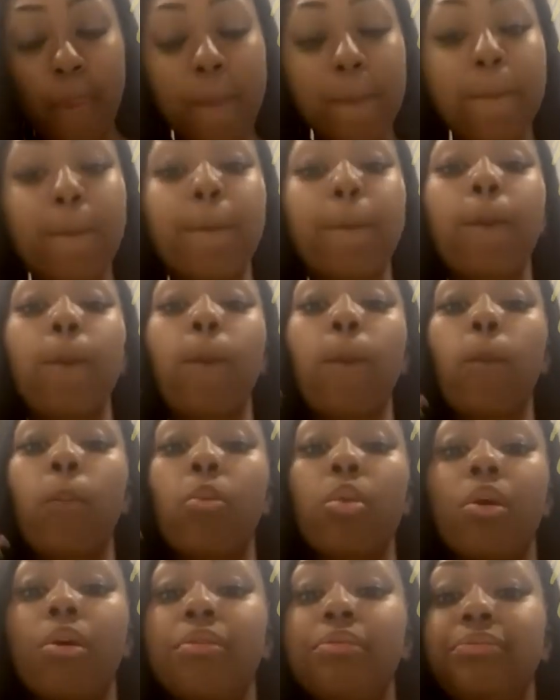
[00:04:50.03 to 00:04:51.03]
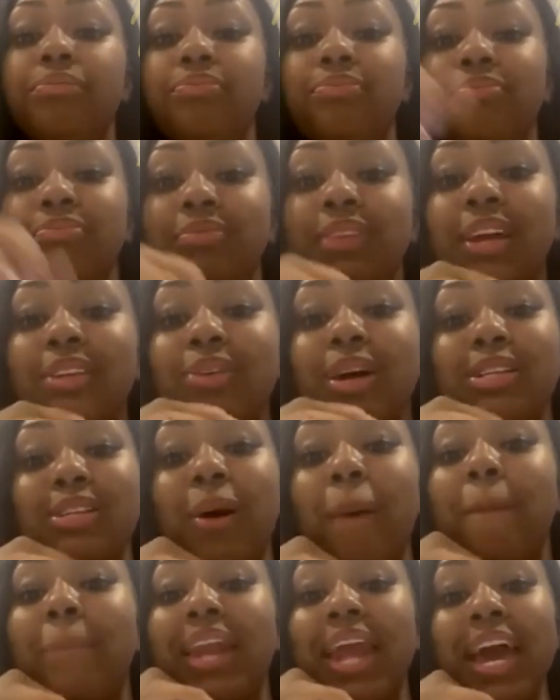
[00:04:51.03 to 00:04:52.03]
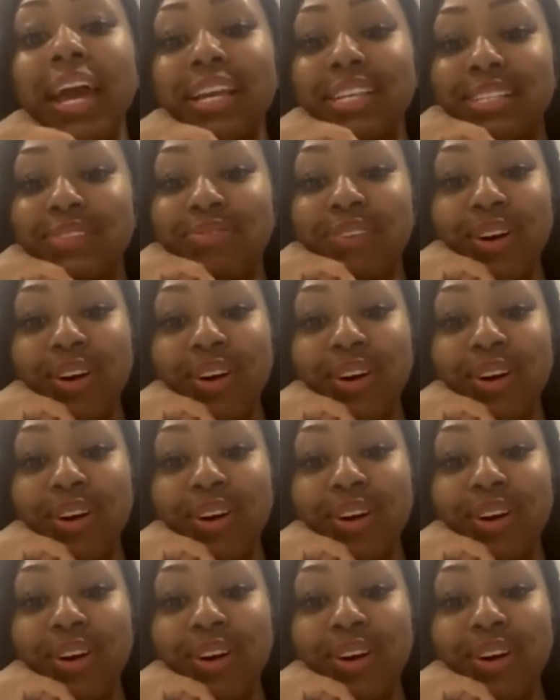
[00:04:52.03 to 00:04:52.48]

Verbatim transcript: They better when they dirty. They try some black.